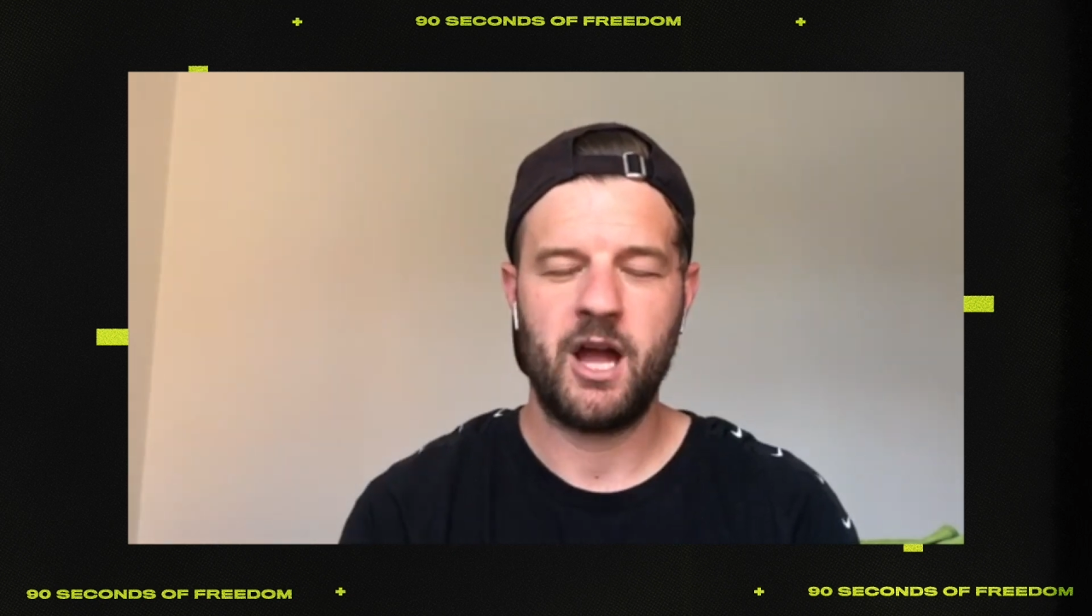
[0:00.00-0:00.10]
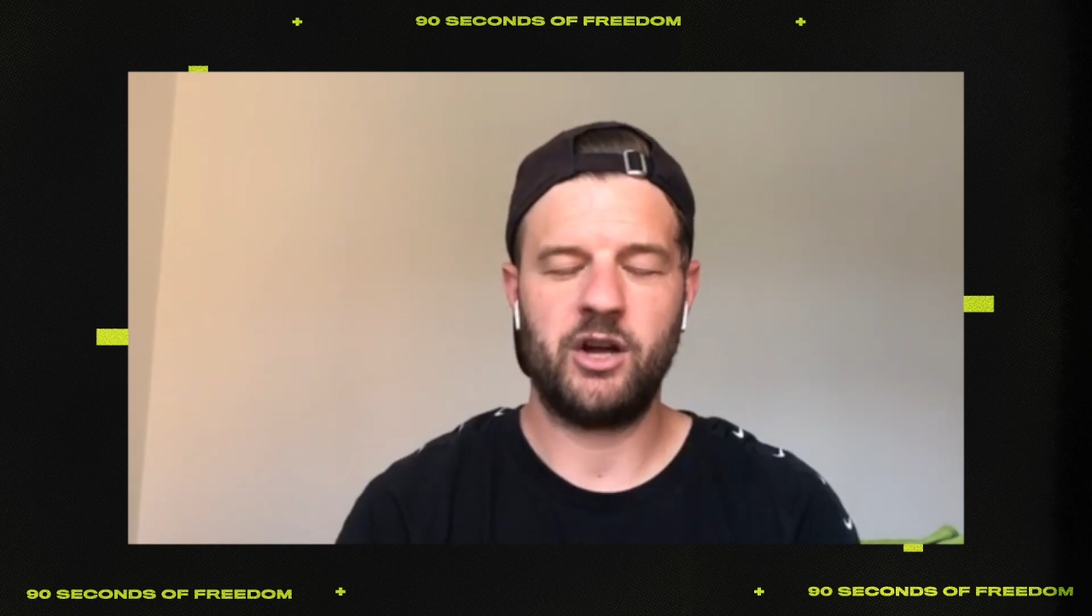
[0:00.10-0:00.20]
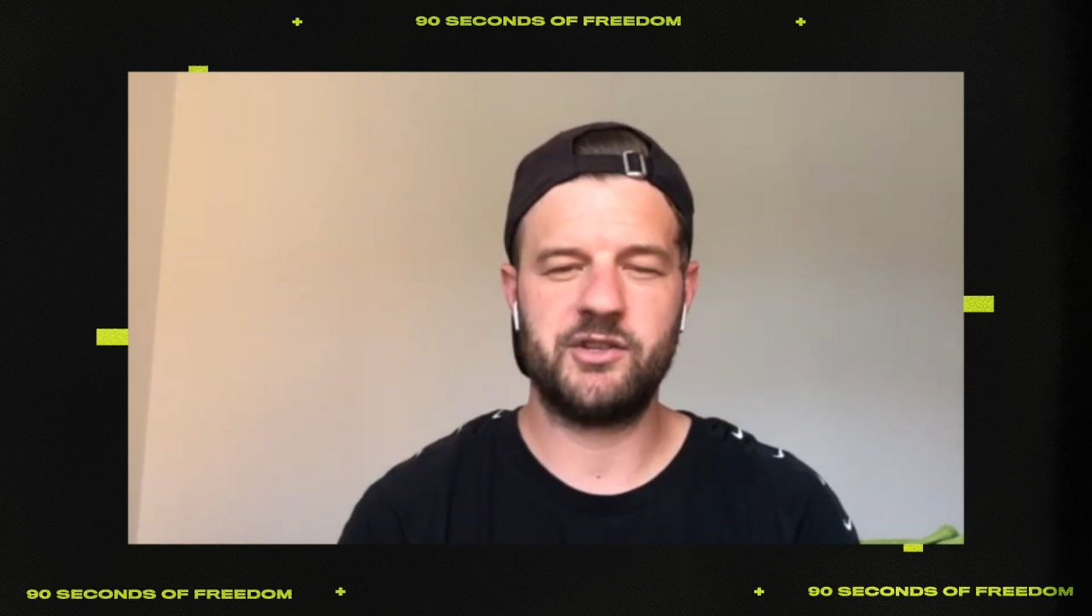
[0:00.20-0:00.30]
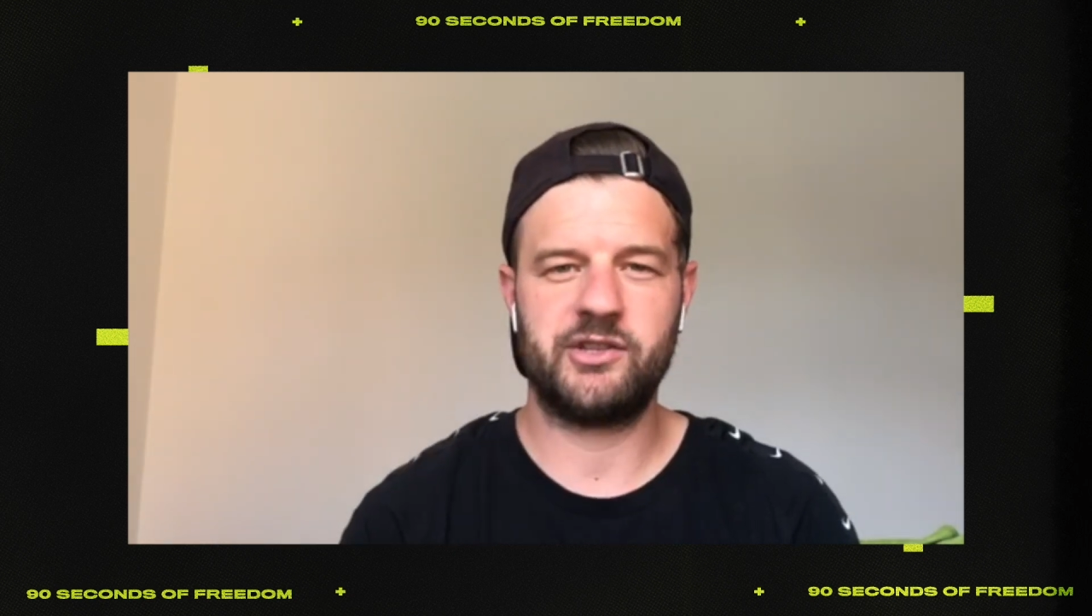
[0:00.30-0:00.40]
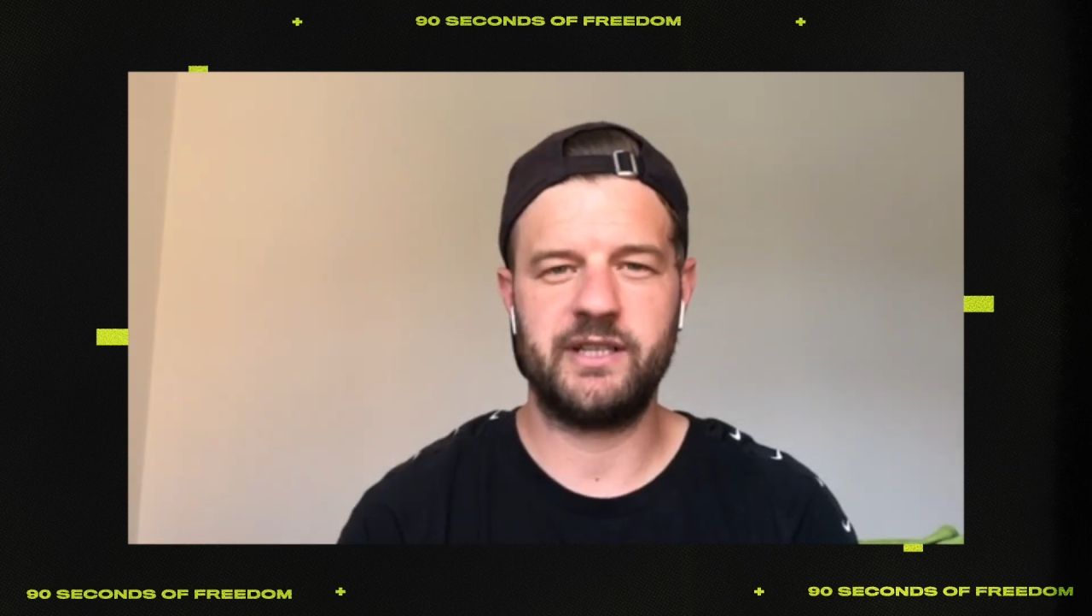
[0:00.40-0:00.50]

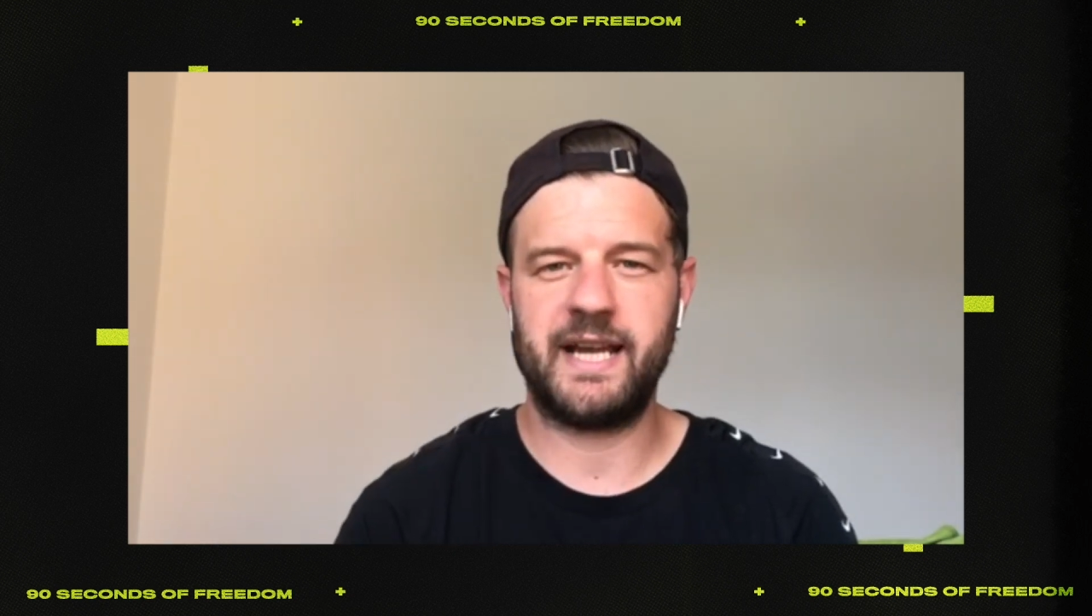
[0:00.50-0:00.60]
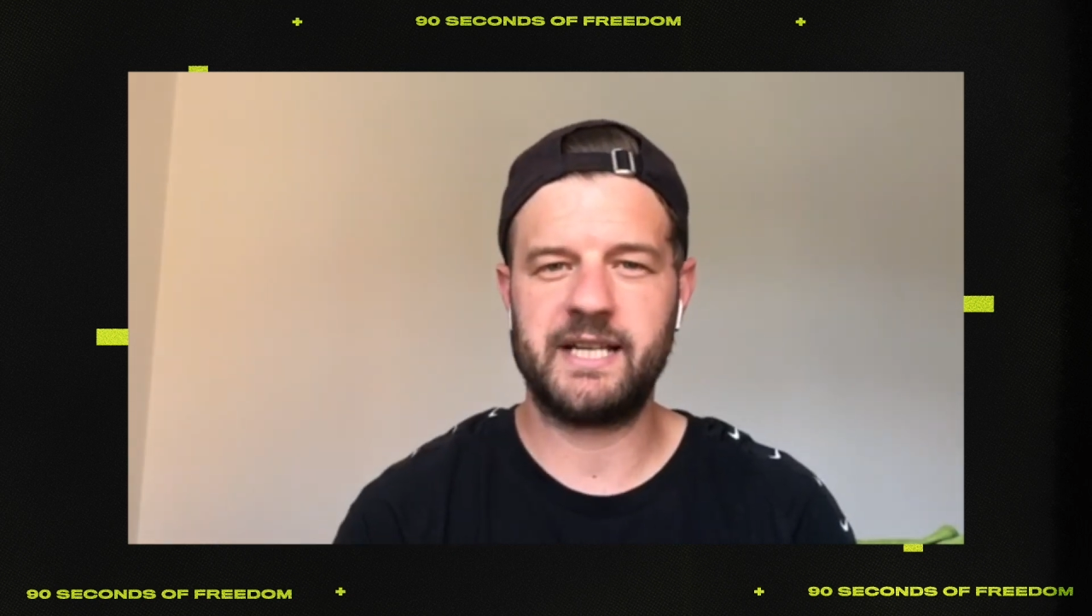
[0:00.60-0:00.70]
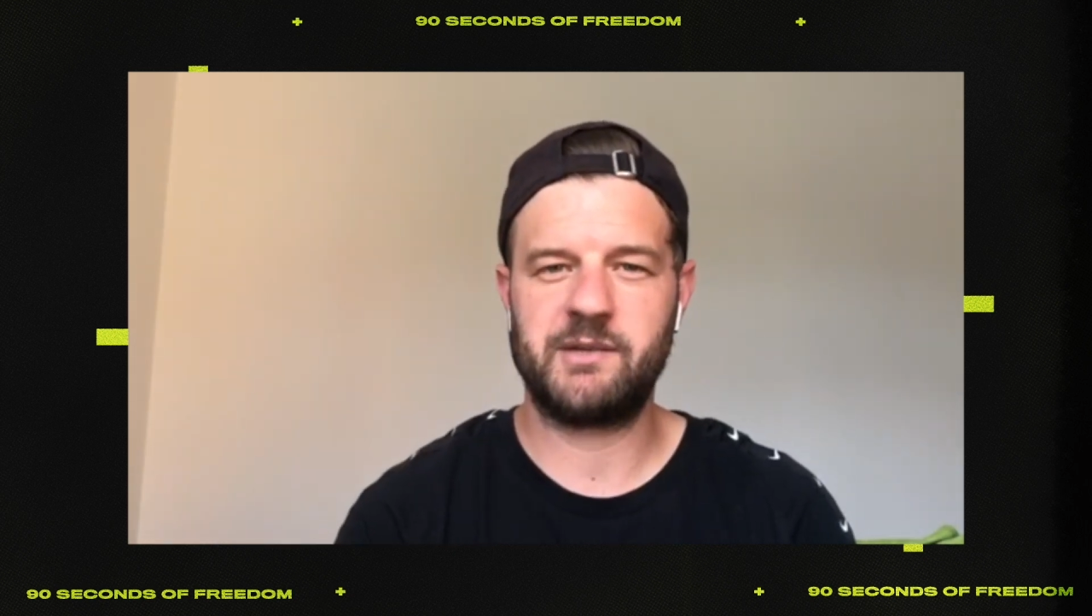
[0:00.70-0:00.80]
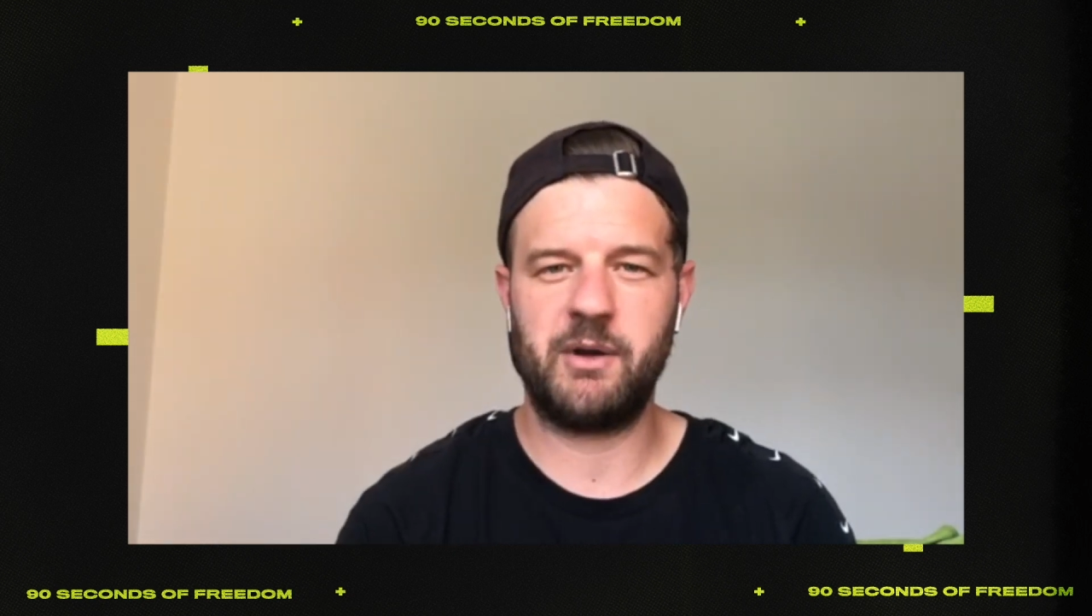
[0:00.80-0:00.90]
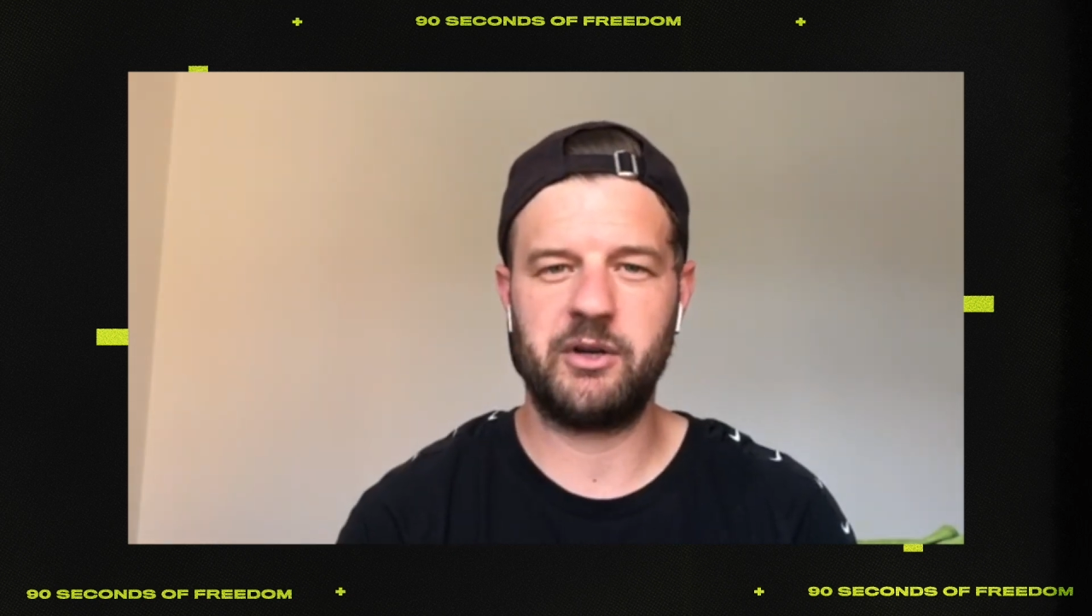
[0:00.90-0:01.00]
On Sunday, I
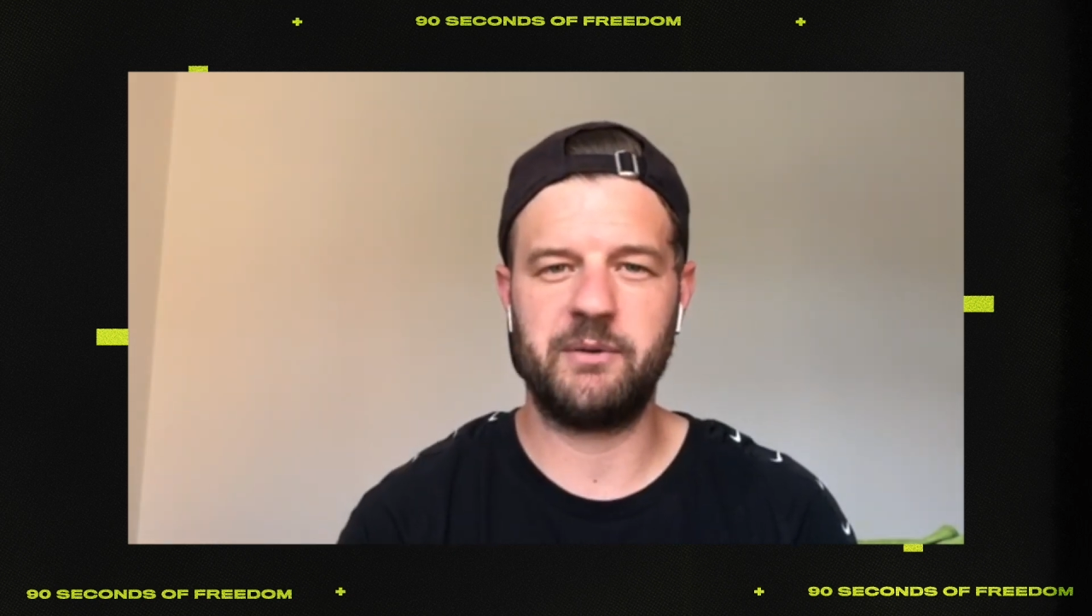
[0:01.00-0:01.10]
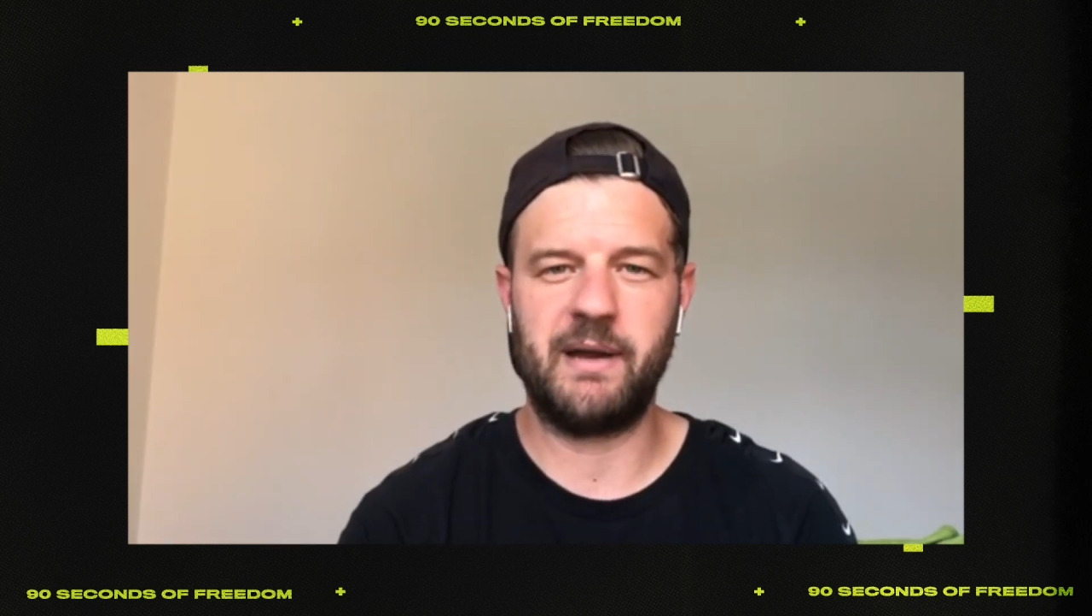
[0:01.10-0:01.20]
spoke